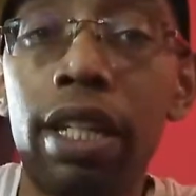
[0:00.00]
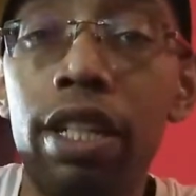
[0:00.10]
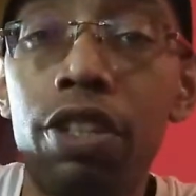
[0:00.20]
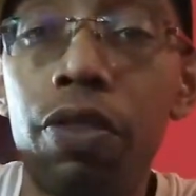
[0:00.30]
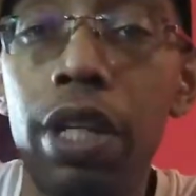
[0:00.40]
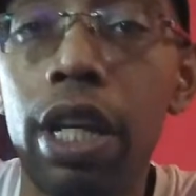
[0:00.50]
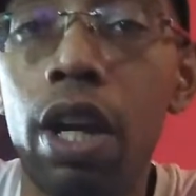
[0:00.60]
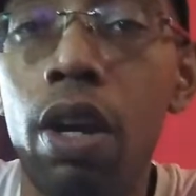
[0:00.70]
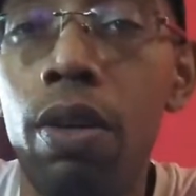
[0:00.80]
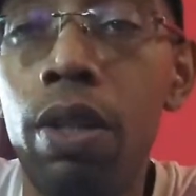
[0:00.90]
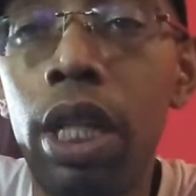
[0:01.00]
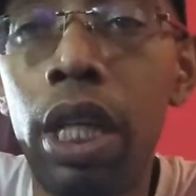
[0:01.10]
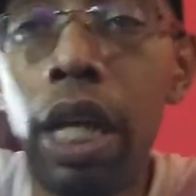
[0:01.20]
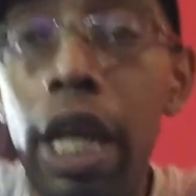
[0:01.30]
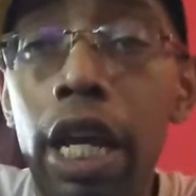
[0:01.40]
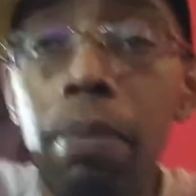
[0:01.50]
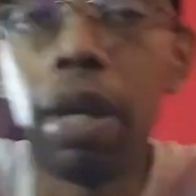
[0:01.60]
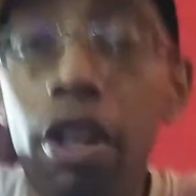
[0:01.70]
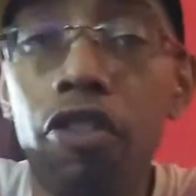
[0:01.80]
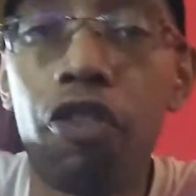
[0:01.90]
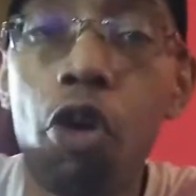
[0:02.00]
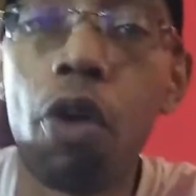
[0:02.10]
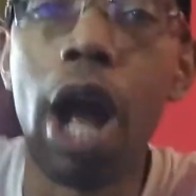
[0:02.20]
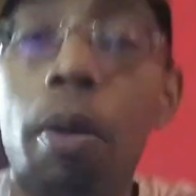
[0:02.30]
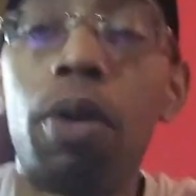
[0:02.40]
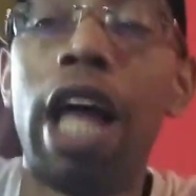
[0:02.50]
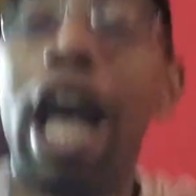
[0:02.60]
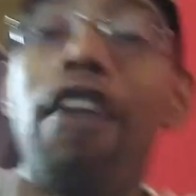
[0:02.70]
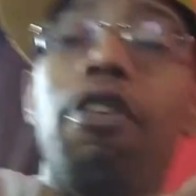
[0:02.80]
this video and make a 4 hour live